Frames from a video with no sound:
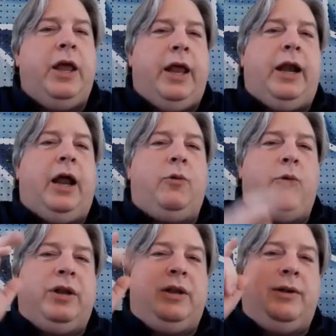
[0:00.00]
and I
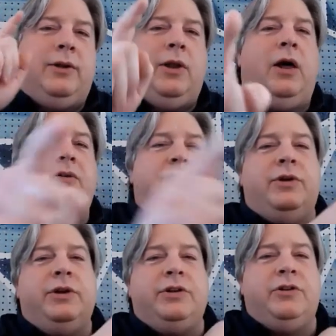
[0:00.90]
would love
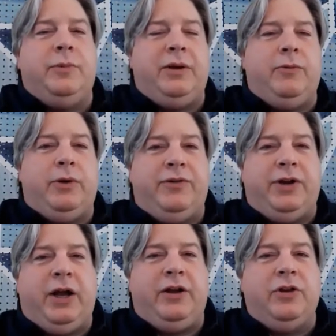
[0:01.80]
to meet one of you
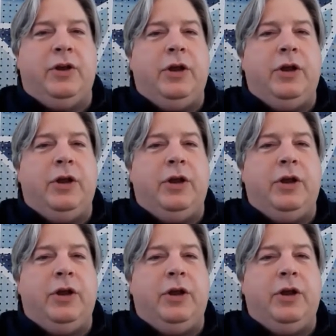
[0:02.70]
guys.